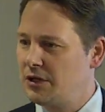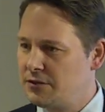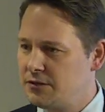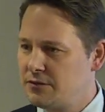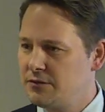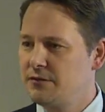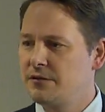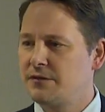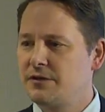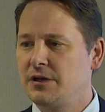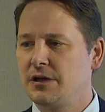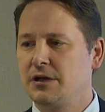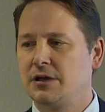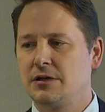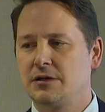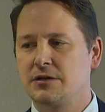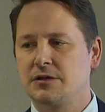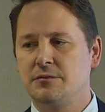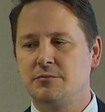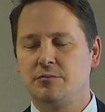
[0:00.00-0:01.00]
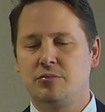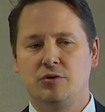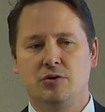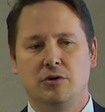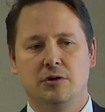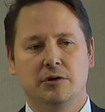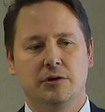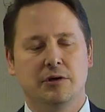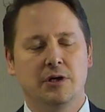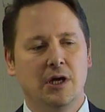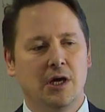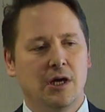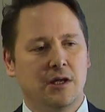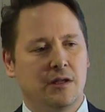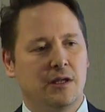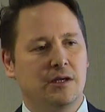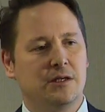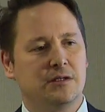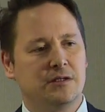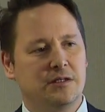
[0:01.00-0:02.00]
I do think it is important
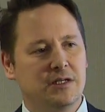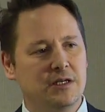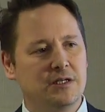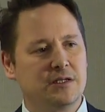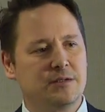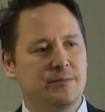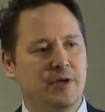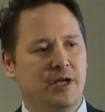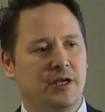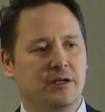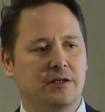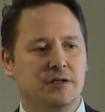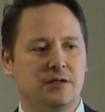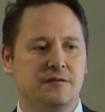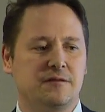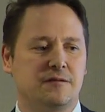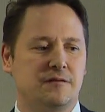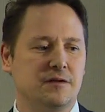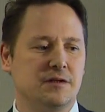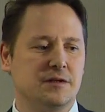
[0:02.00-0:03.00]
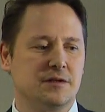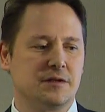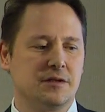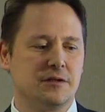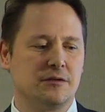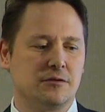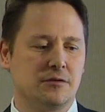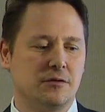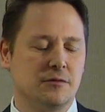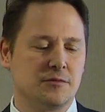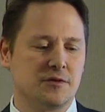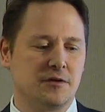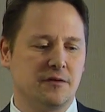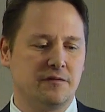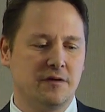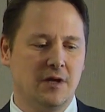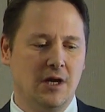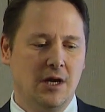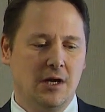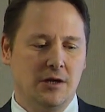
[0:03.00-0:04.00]
that it does make a difference in terms
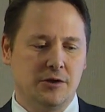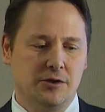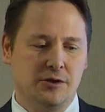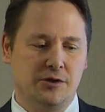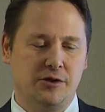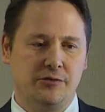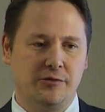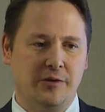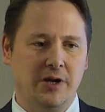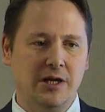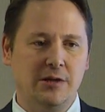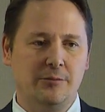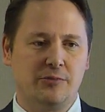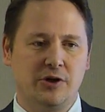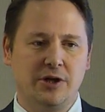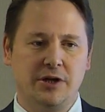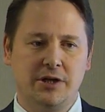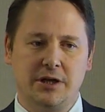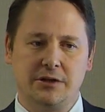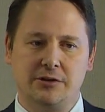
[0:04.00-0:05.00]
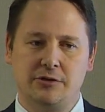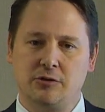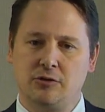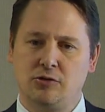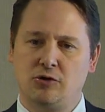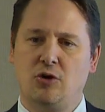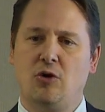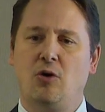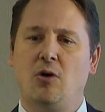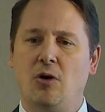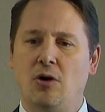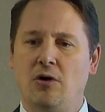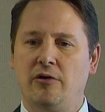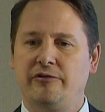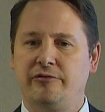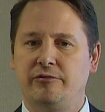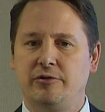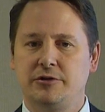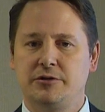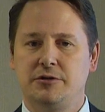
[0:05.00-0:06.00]
of, do you really bring it at your core
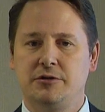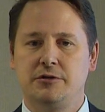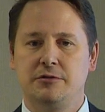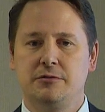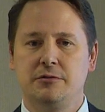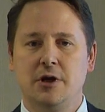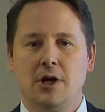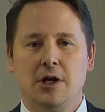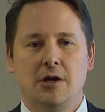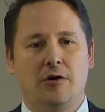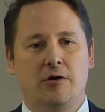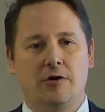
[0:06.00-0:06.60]
of what you do,